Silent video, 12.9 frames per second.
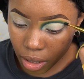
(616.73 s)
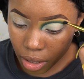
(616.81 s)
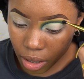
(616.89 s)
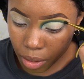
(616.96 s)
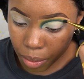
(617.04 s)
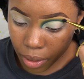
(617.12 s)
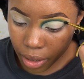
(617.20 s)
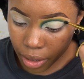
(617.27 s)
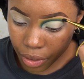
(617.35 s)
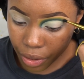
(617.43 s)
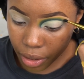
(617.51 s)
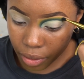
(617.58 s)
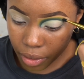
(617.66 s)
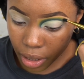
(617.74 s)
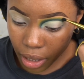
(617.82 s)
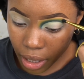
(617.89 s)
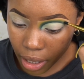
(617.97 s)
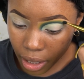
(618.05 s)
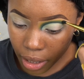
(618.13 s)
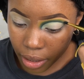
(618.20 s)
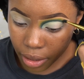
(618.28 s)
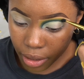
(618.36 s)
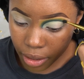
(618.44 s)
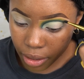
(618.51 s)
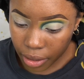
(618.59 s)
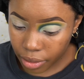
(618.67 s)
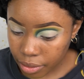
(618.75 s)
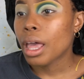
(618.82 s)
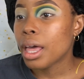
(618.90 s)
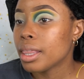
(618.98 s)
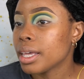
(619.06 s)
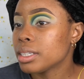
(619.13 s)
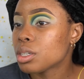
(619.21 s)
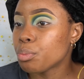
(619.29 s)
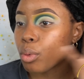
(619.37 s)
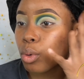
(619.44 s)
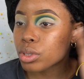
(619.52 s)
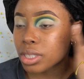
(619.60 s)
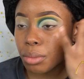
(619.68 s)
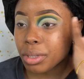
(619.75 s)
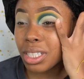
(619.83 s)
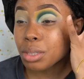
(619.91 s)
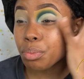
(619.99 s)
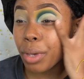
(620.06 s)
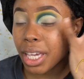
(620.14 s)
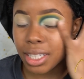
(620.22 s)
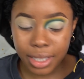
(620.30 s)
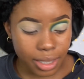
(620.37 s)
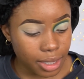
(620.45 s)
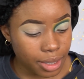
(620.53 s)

upper area of the eye. There's supposed to be space.